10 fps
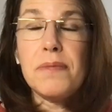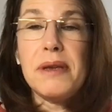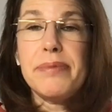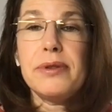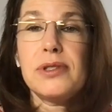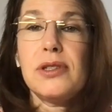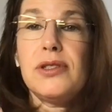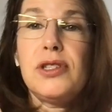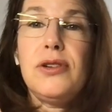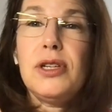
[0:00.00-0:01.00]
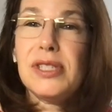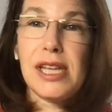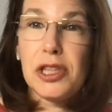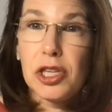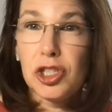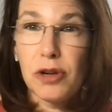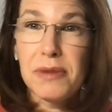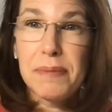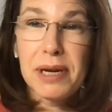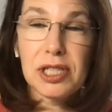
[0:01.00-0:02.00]
at people's studios, like they show
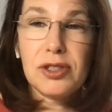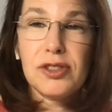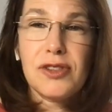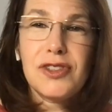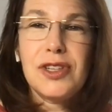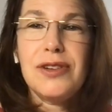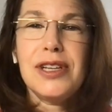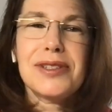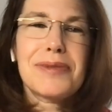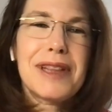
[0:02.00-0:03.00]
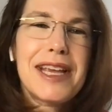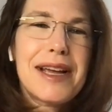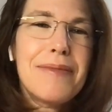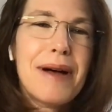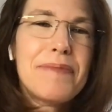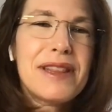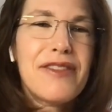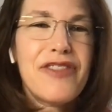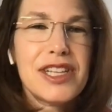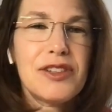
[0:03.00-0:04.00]
me pictures of studios when they come up at
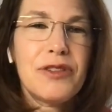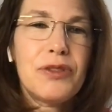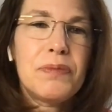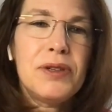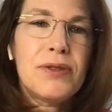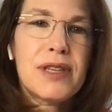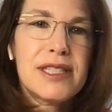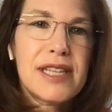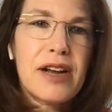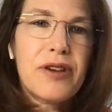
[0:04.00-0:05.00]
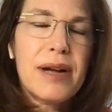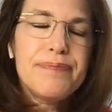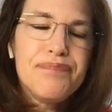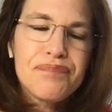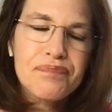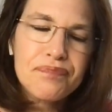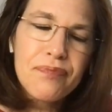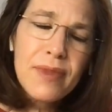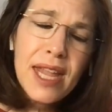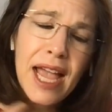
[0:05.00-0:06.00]
the festival booth, etc.
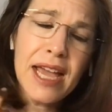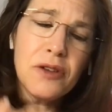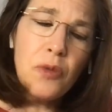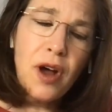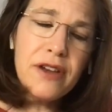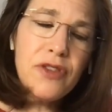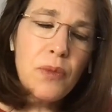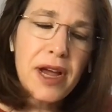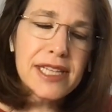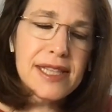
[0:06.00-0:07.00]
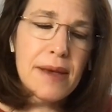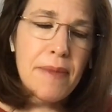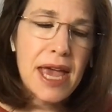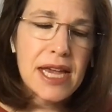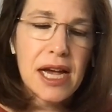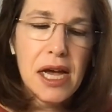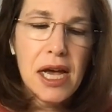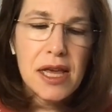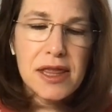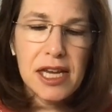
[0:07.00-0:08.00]
And one of the ways they make
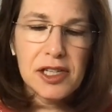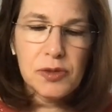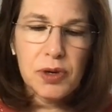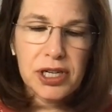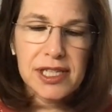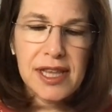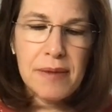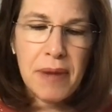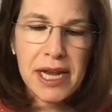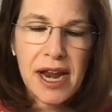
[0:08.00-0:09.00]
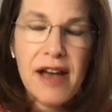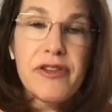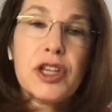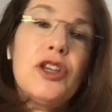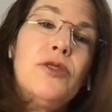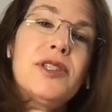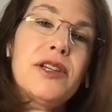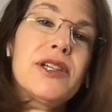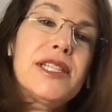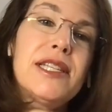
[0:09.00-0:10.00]
things work is they might have a Q
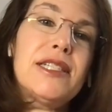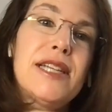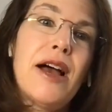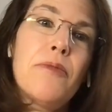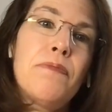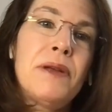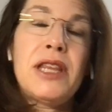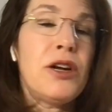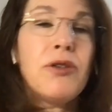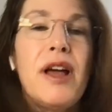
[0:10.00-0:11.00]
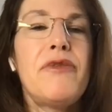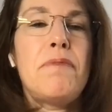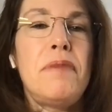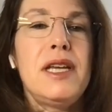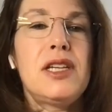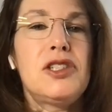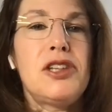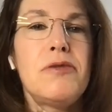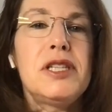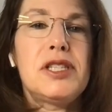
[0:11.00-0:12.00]
series sit down, but they don't have a big
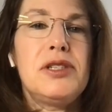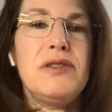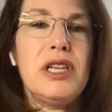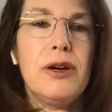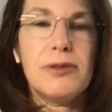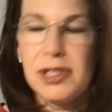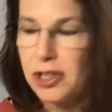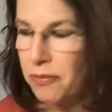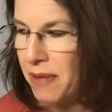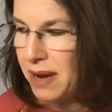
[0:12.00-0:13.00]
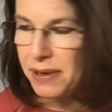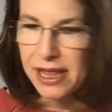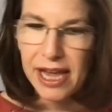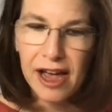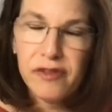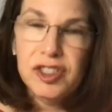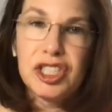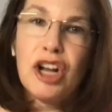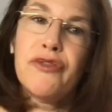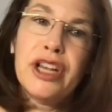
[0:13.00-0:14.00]
sewing studio. So maybe they have
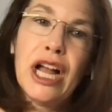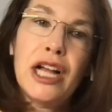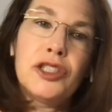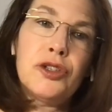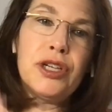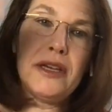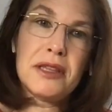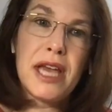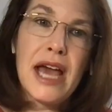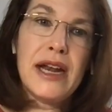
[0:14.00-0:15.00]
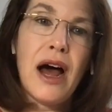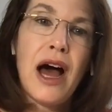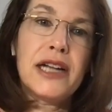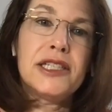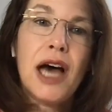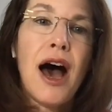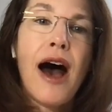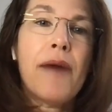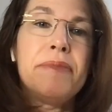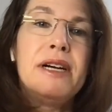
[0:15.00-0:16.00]
shelving underneath and on
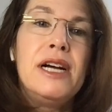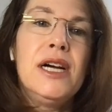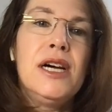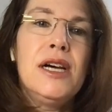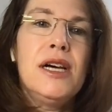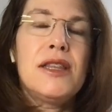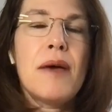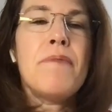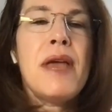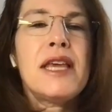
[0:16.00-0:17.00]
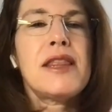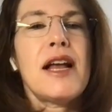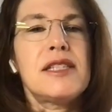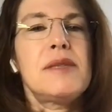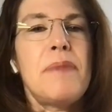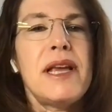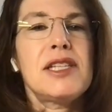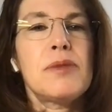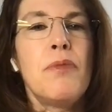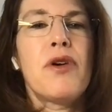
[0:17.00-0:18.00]
top that make that
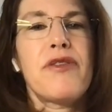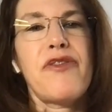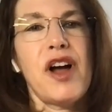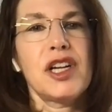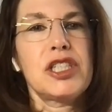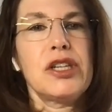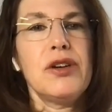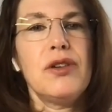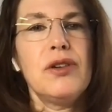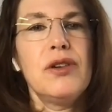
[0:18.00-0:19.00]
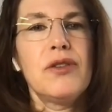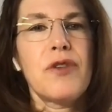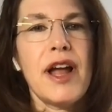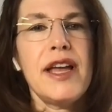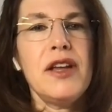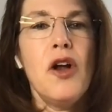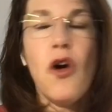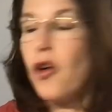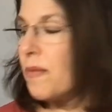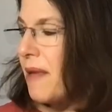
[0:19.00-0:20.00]
space more functional, right?
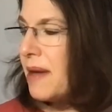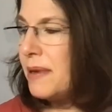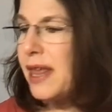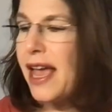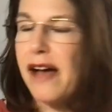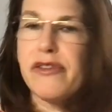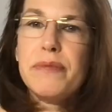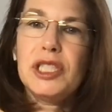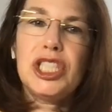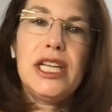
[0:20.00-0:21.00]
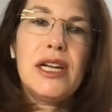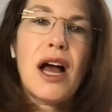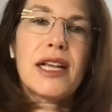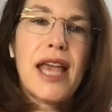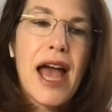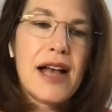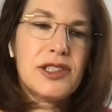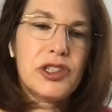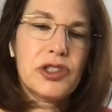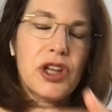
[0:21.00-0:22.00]
Or maybe they have a machine on
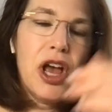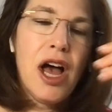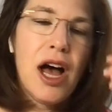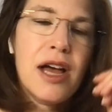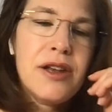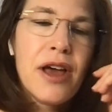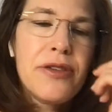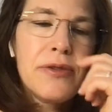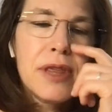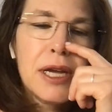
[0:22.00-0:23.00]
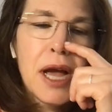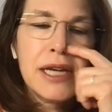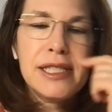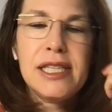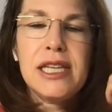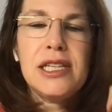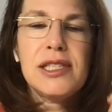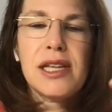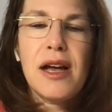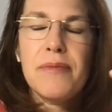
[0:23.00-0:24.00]
casters. Another thing I see is